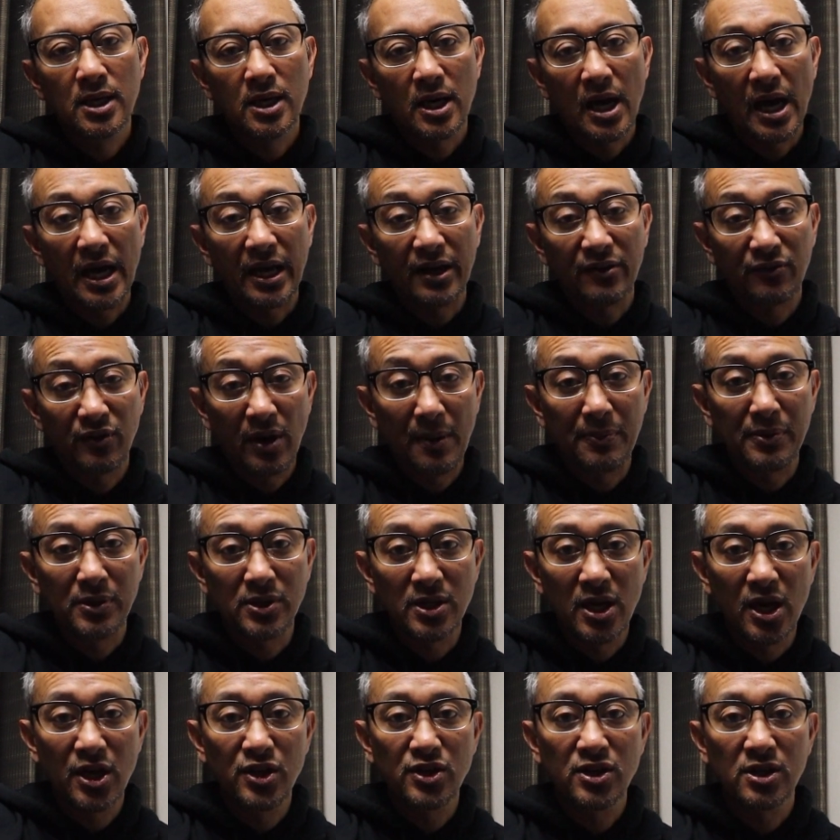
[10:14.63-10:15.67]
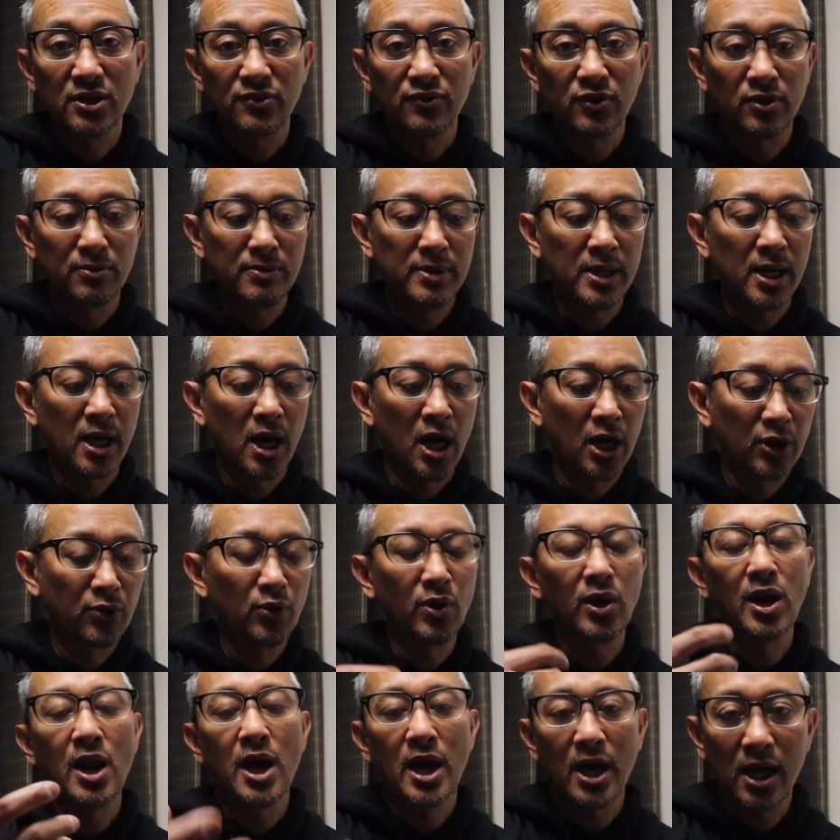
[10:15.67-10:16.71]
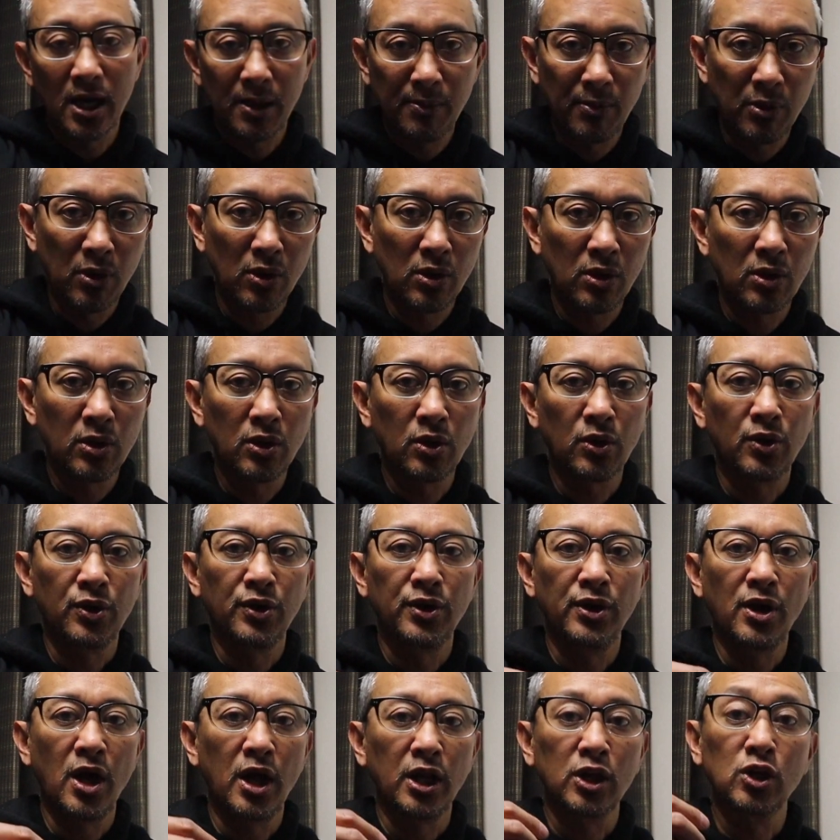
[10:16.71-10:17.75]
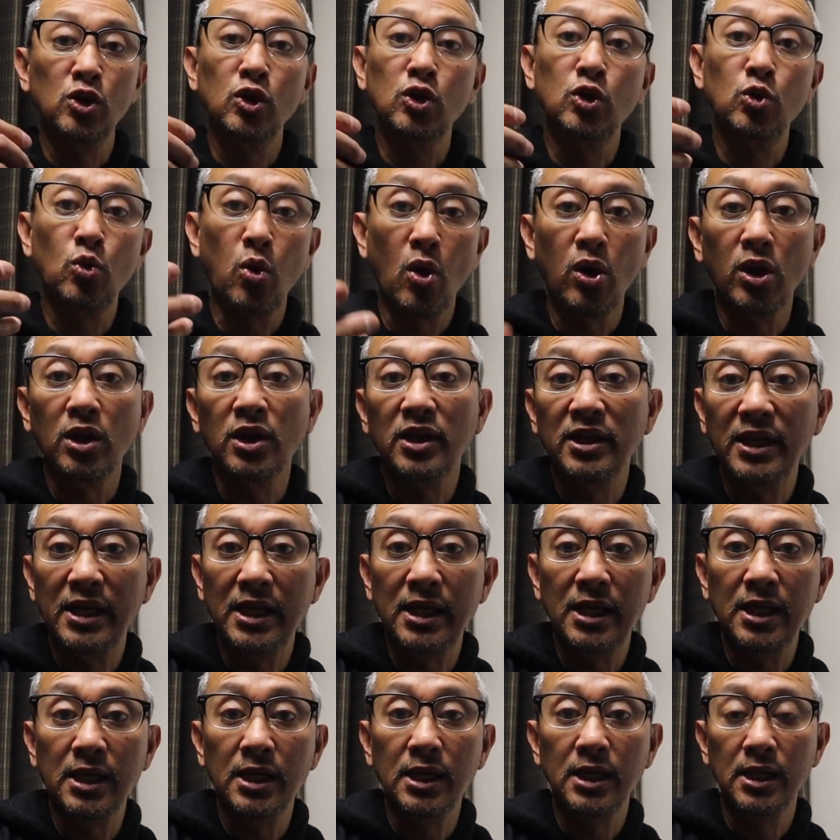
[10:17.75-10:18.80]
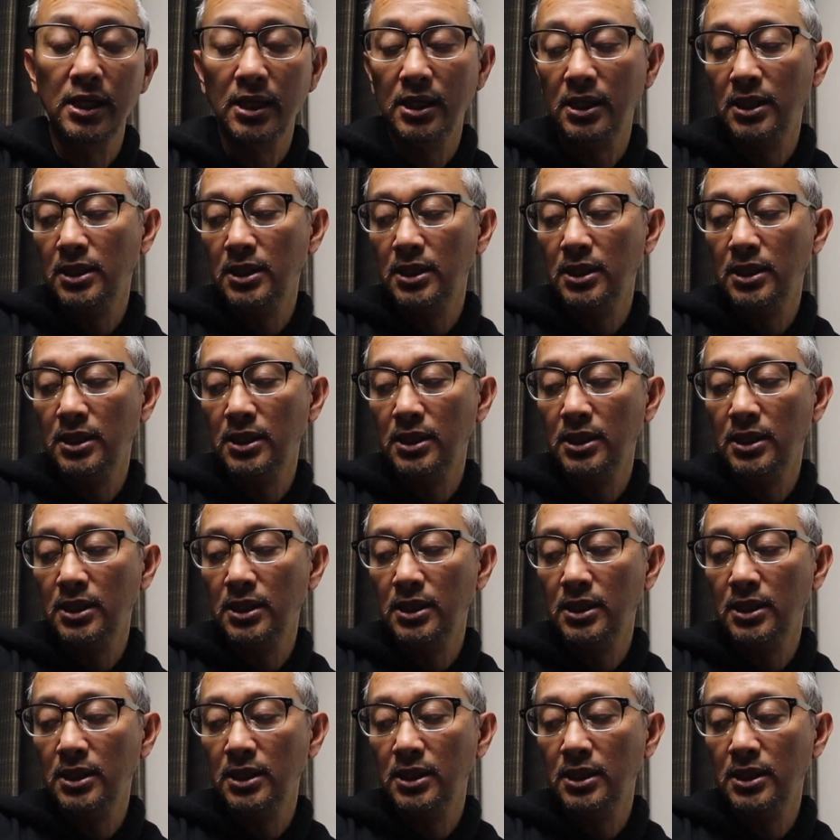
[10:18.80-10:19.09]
kind of reputation for being unreliable or not good quality